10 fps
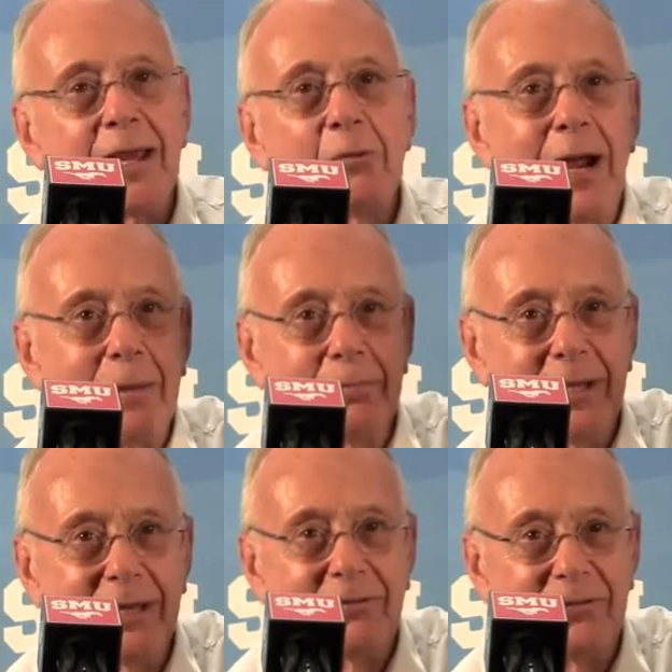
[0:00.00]
They wrap
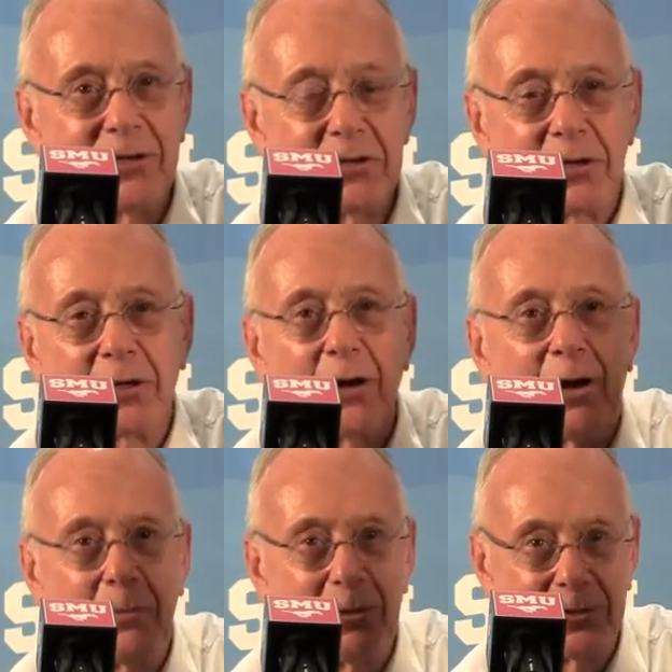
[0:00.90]
dead fish in
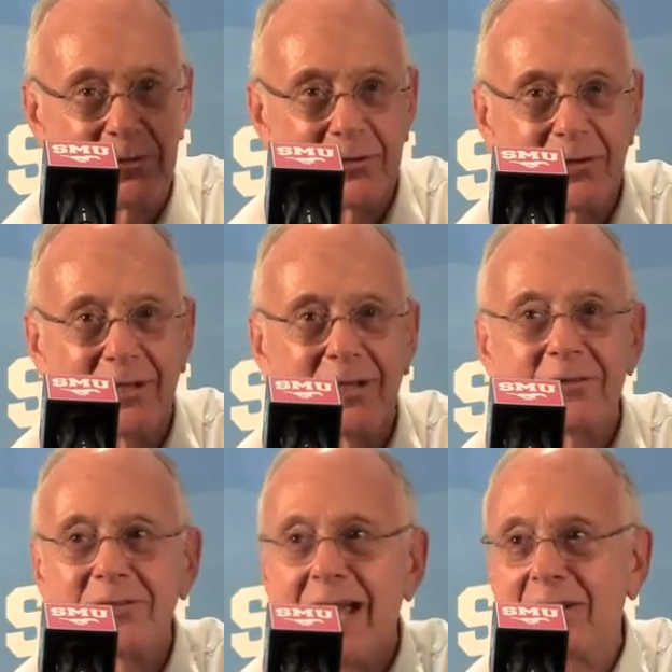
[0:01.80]
garbage in
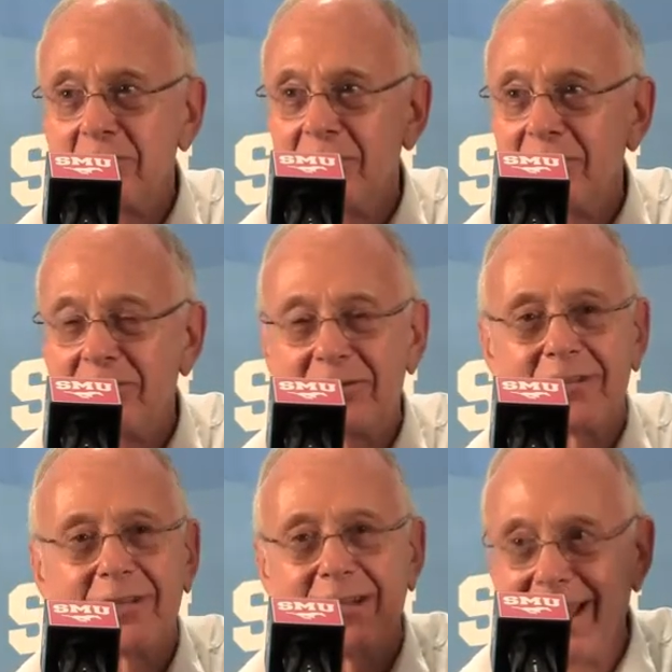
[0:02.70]
stat
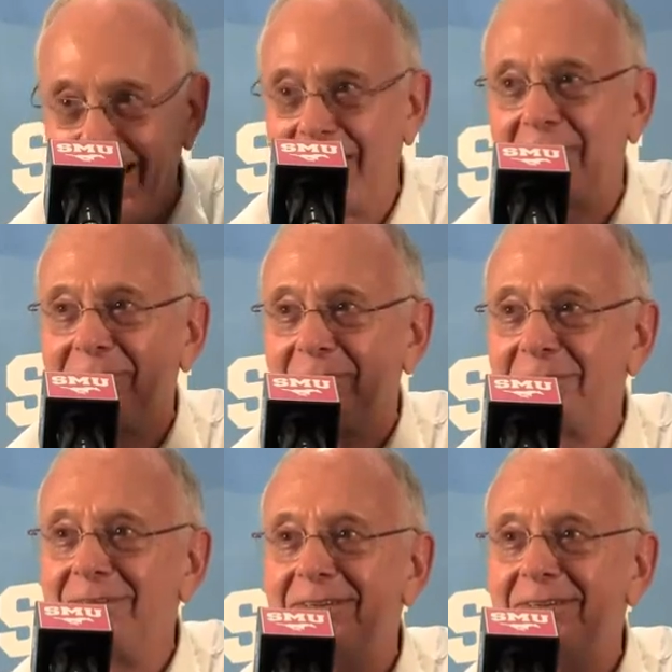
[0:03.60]
sheets the day after.